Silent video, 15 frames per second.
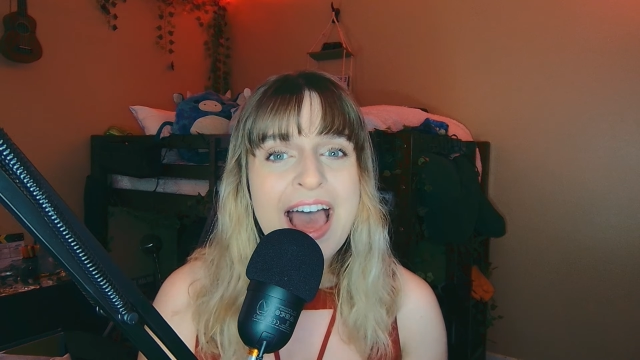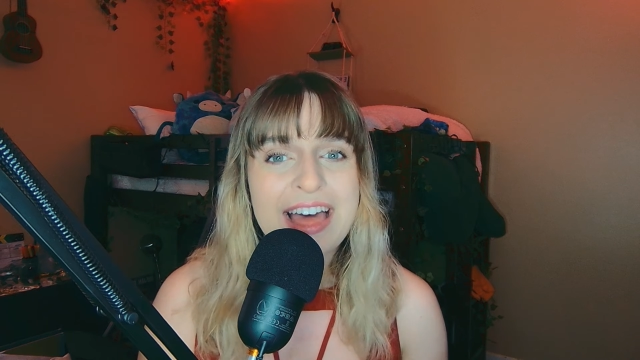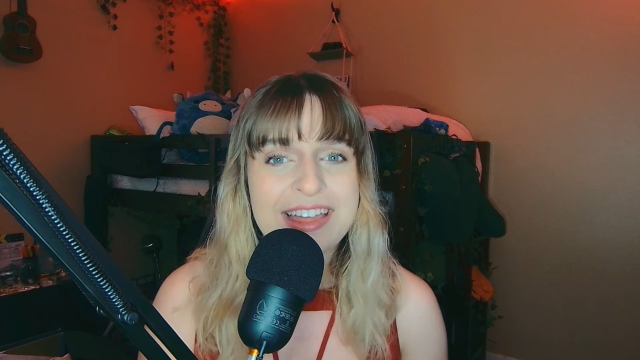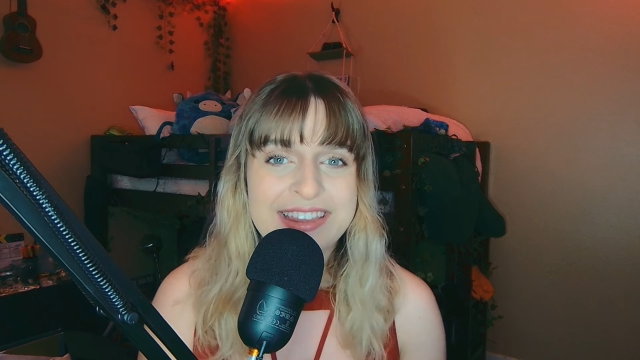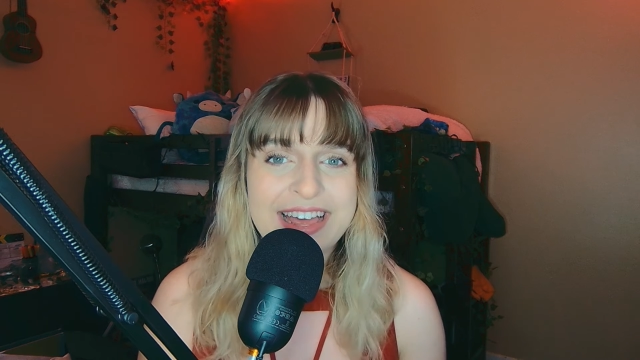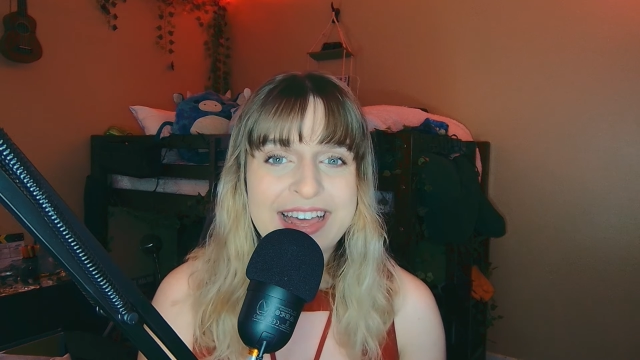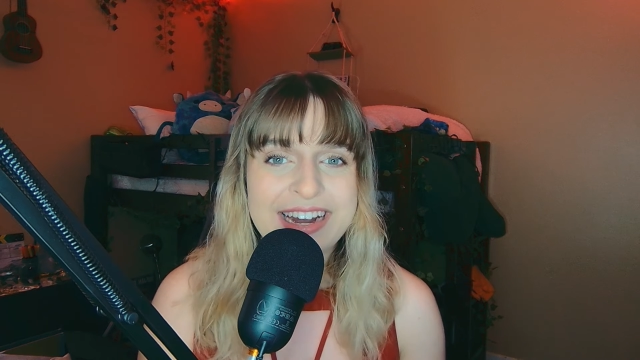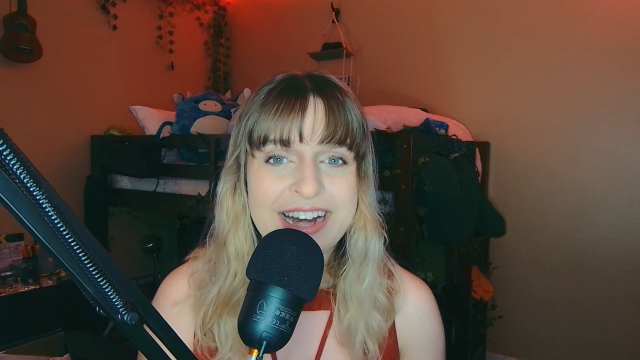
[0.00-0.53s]

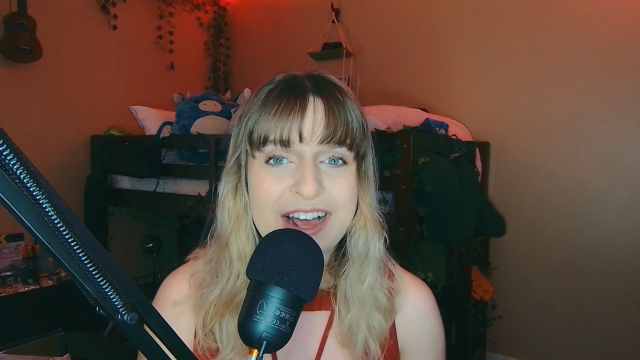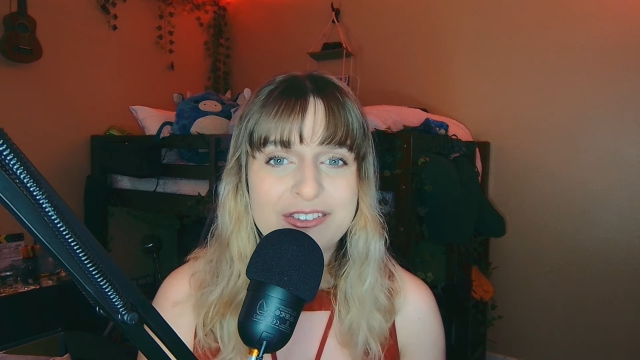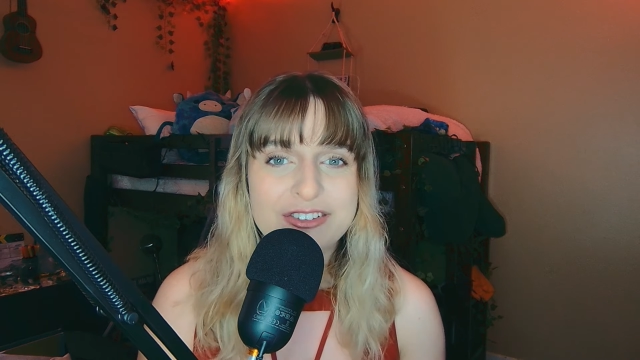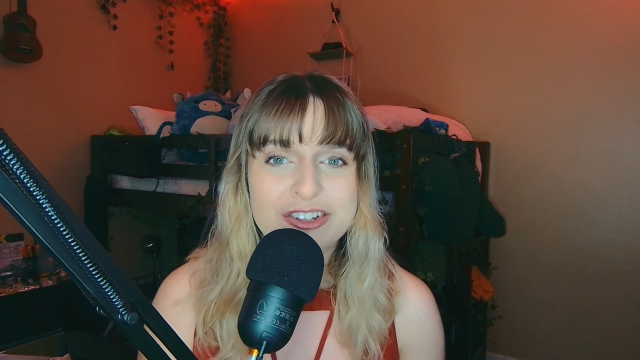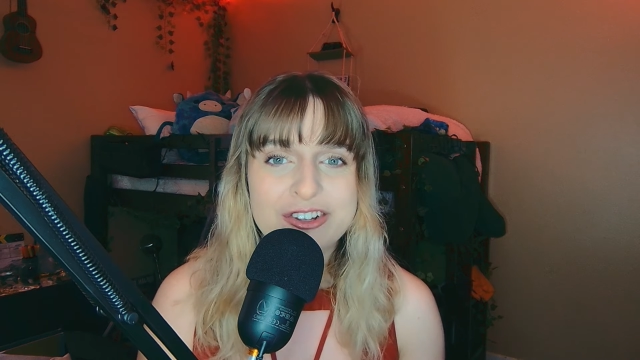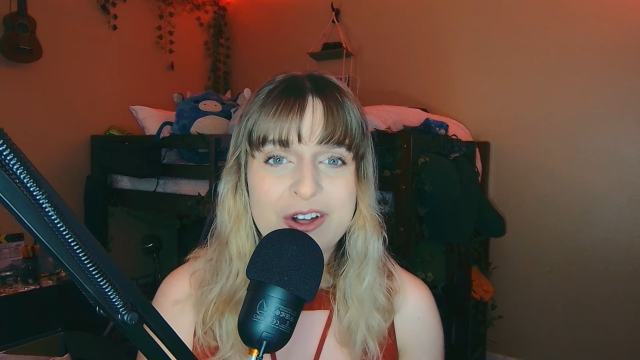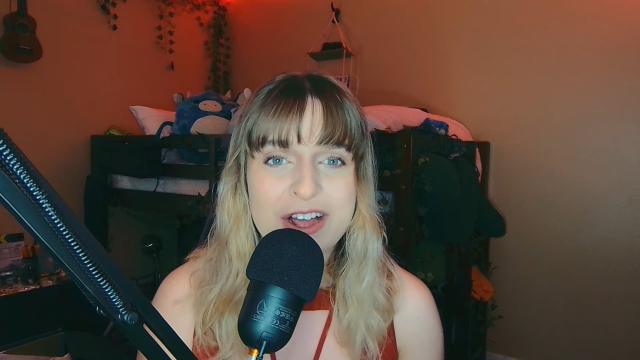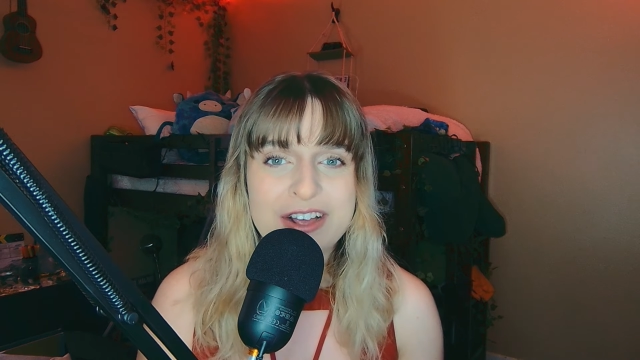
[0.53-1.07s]
and then I
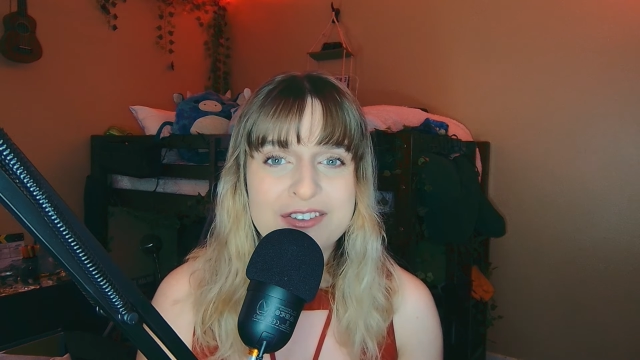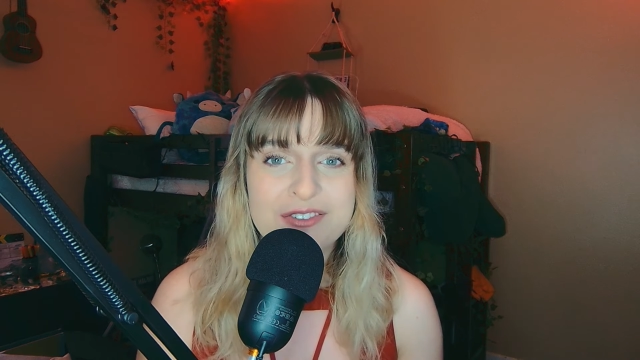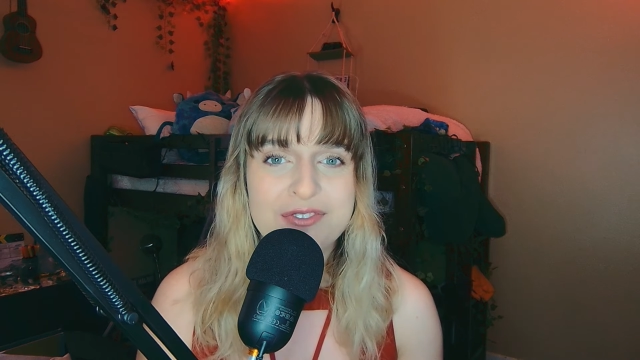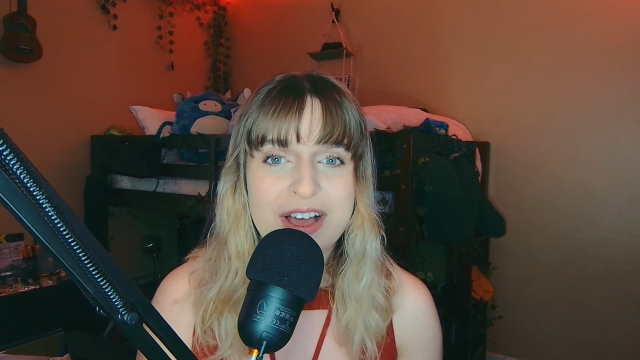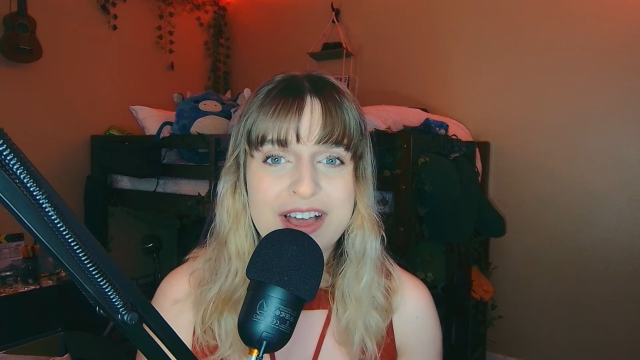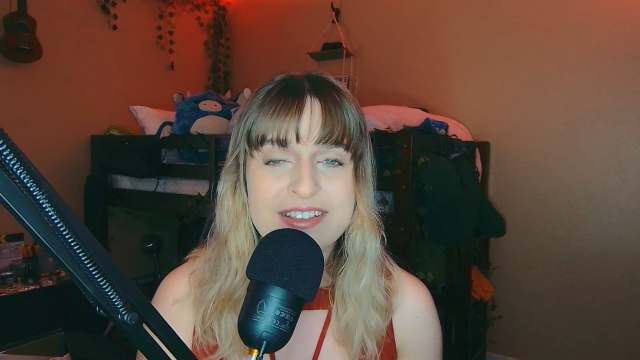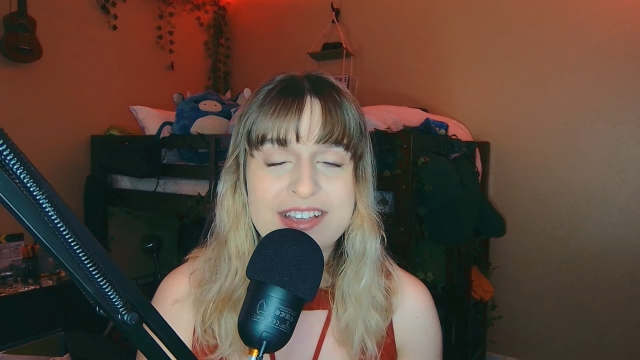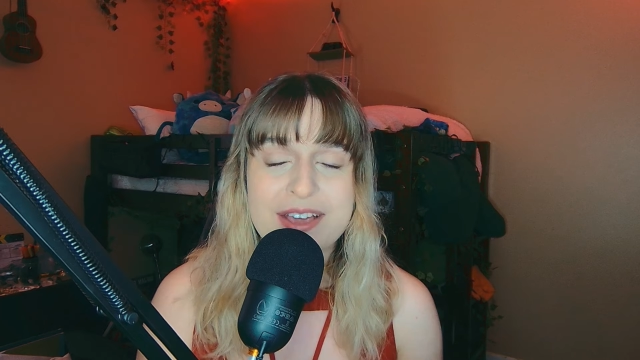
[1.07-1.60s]
was trying to
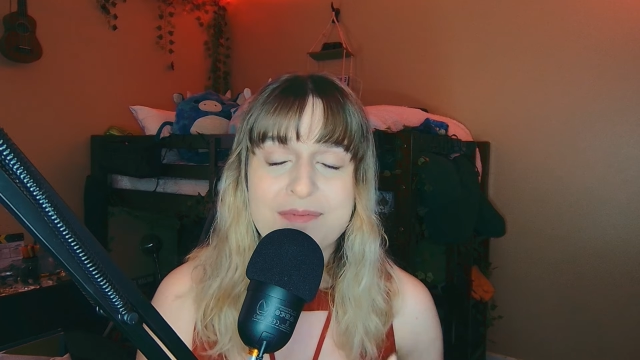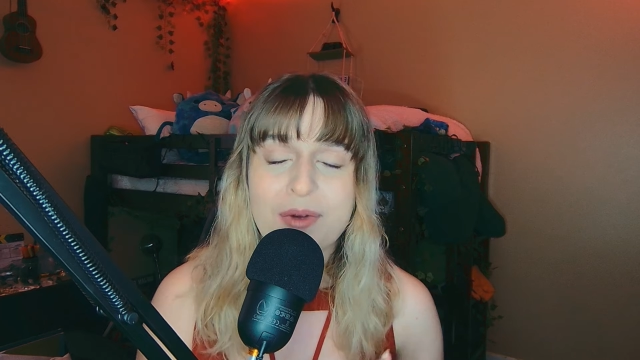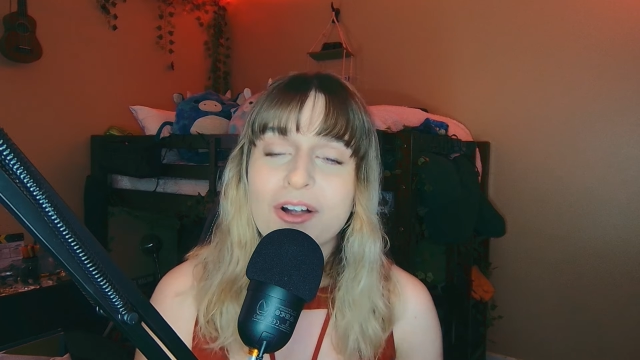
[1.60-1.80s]
find a